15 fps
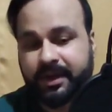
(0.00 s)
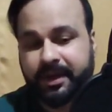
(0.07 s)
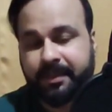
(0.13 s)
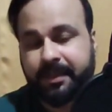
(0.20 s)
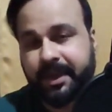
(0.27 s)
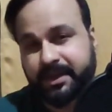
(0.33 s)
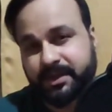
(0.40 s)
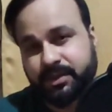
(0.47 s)
So
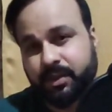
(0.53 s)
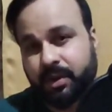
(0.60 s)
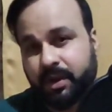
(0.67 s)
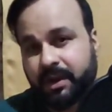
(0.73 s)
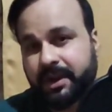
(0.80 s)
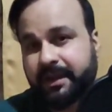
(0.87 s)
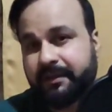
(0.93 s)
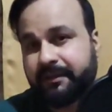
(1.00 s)
all the
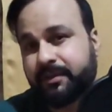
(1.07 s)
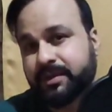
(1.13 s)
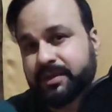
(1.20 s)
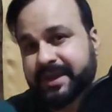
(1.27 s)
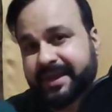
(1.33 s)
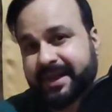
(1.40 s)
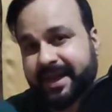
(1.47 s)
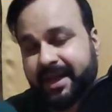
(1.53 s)
phones that I
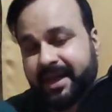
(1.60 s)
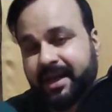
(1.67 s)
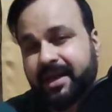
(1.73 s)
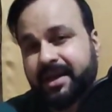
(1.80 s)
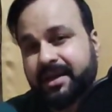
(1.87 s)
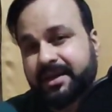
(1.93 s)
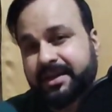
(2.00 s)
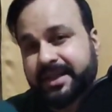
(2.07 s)

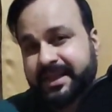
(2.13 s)
test,